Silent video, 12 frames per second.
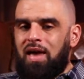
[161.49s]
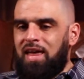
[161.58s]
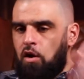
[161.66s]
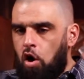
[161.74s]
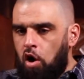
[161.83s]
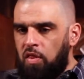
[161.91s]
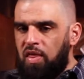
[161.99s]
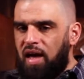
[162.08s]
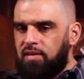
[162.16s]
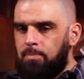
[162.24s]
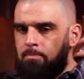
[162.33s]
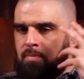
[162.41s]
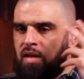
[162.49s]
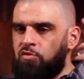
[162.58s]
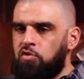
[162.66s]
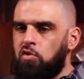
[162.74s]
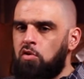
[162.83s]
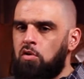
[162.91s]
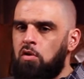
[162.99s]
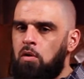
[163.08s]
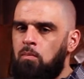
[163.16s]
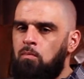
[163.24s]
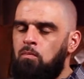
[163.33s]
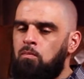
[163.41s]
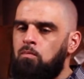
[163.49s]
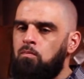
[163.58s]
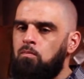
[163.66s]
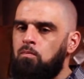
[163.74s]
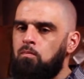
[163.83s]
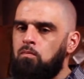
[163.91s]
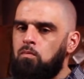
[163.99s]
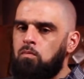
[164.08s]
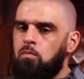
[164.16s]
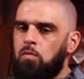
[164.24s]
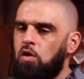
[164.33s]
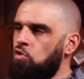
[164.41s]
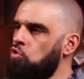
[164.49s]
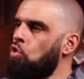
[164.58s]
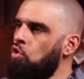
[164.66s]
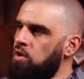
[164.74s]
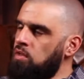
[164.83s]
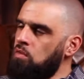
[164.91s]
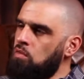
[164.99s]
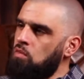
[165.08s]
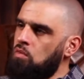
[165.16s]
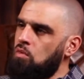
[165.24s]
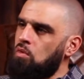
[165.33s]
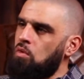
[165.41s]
and all that mental um, noise,